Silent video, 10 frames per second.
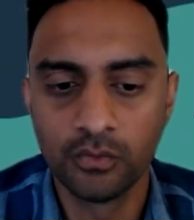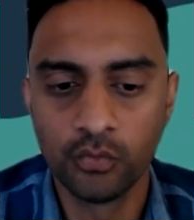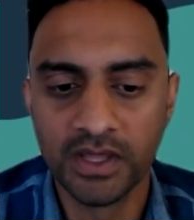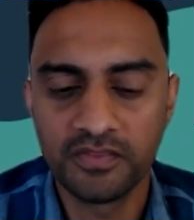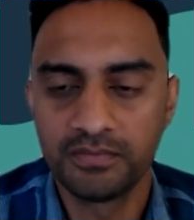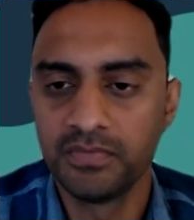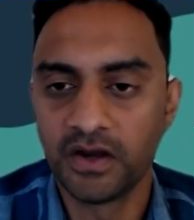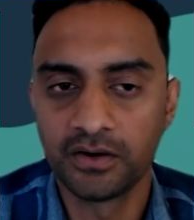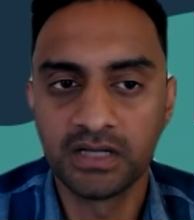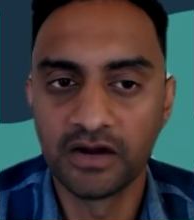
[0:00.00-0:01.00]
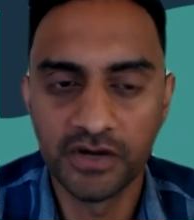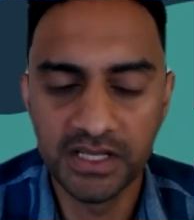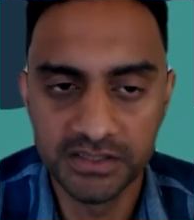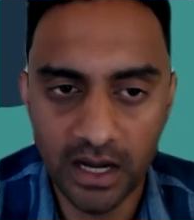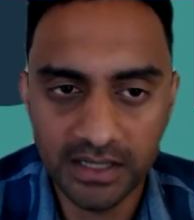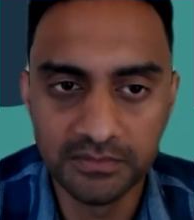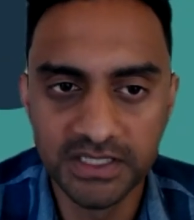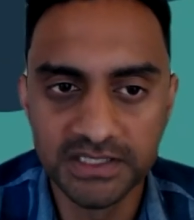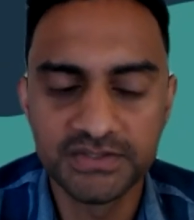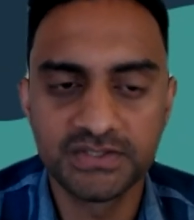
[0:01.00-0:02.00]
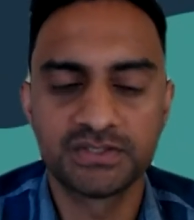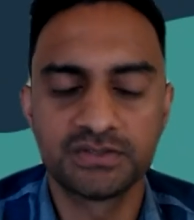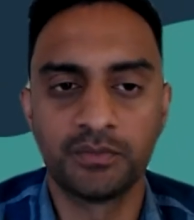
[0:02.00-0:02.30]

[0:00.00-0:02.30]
with their governing documents,